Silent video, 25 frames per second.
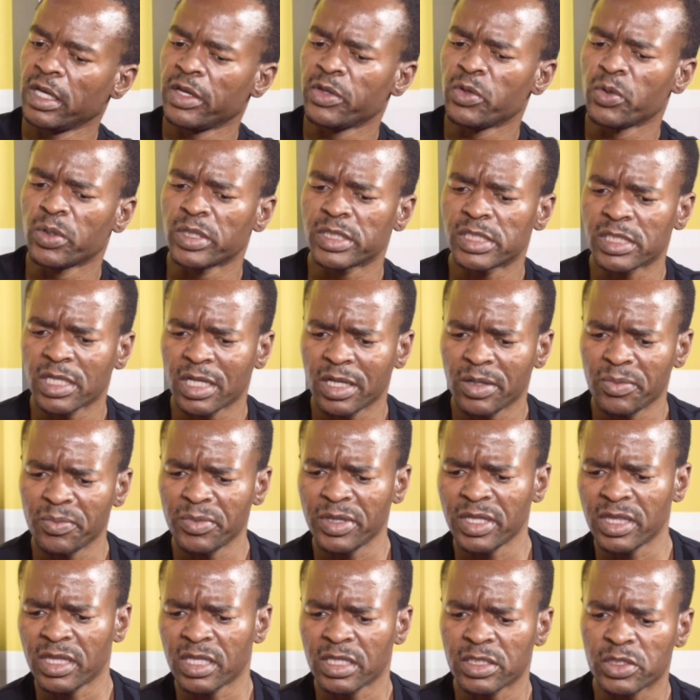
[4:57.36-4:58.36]
you were telling
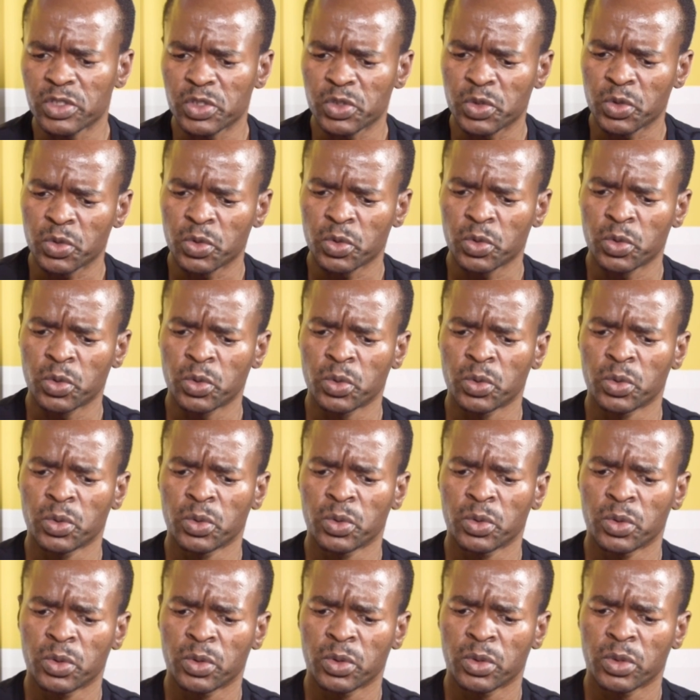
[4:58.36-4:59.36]
me that you
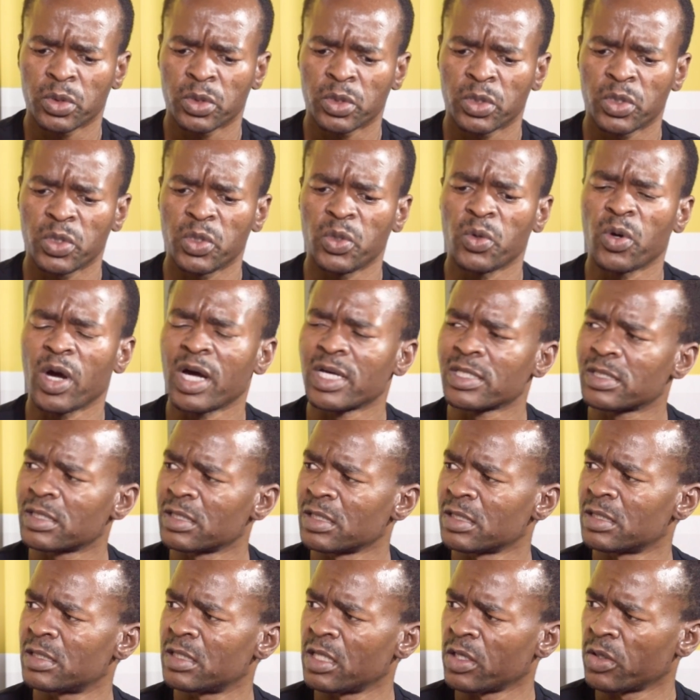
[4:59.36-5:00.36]
you
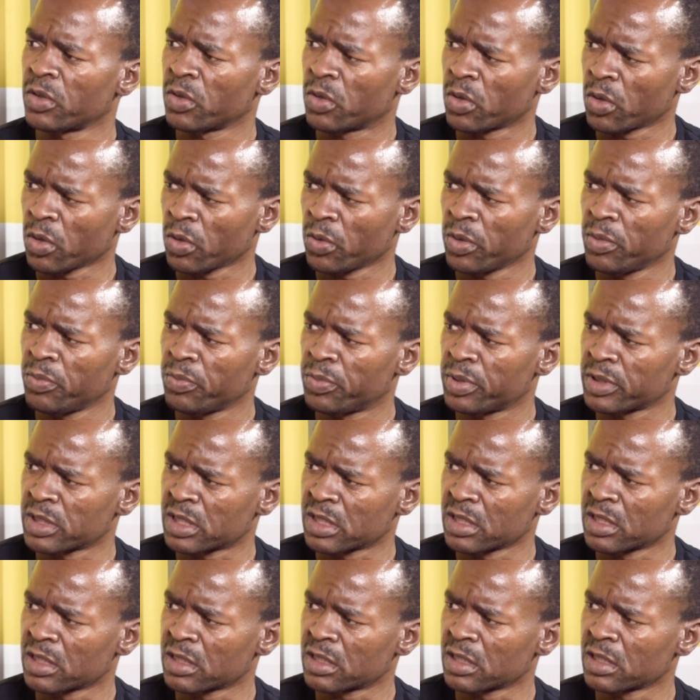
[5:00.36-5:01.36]
assisting growing
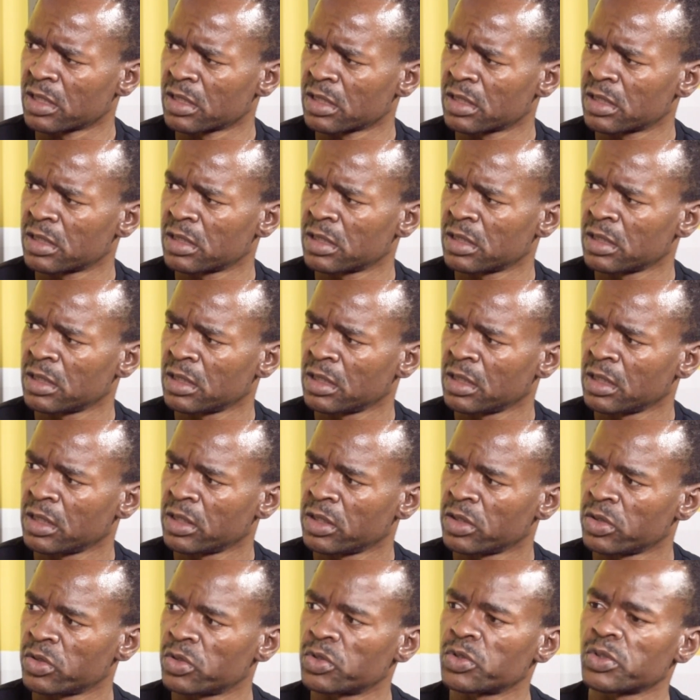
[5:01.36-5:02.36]
businesses
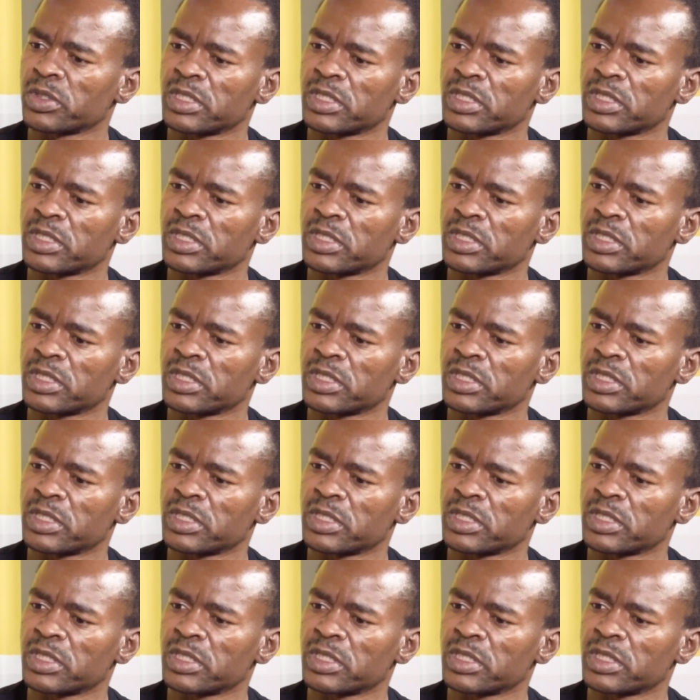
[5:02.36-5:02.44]
to